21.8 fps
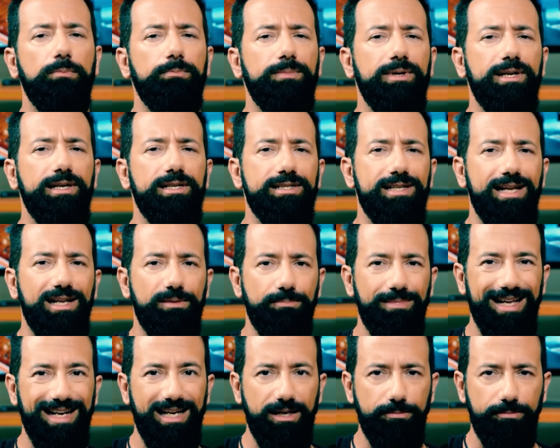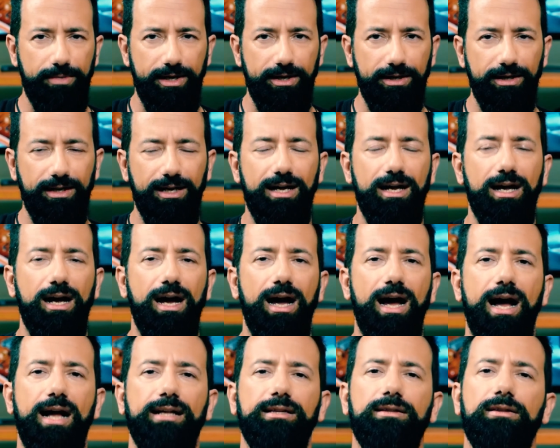please send me an email
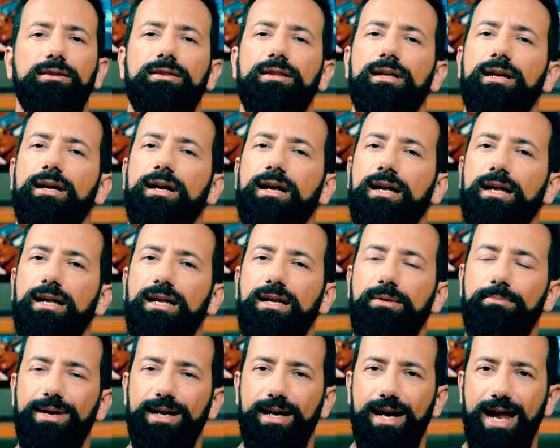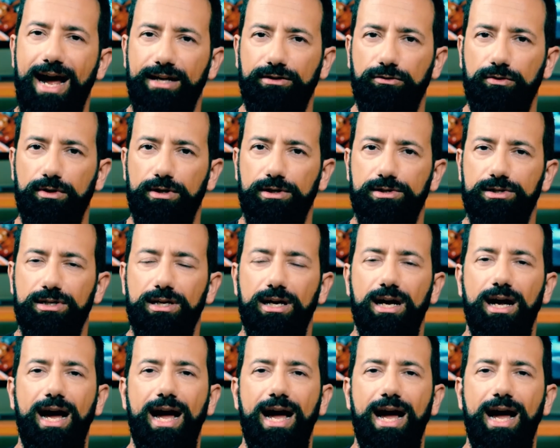at the email address